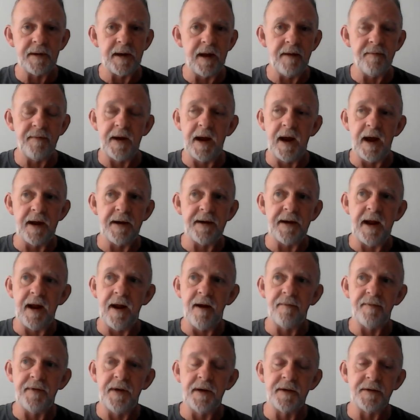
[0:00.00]
They've got to
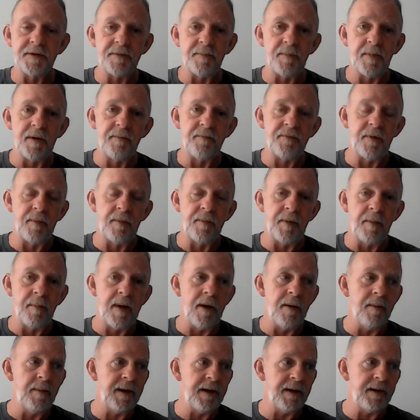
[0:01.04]
have discipline from the
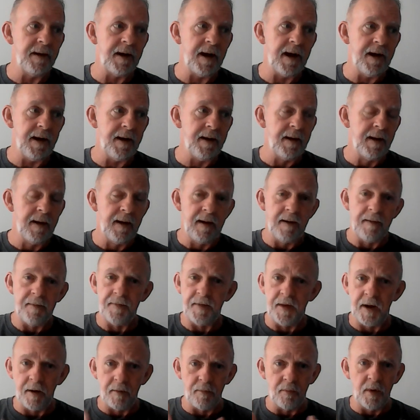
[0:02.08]
moment
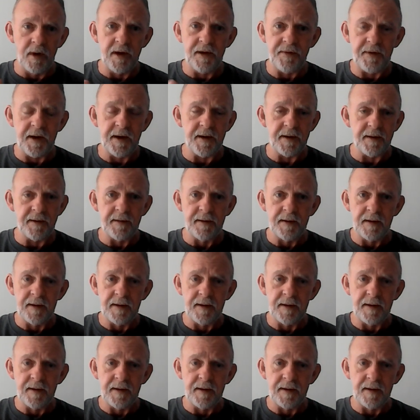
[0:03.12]
they're with you.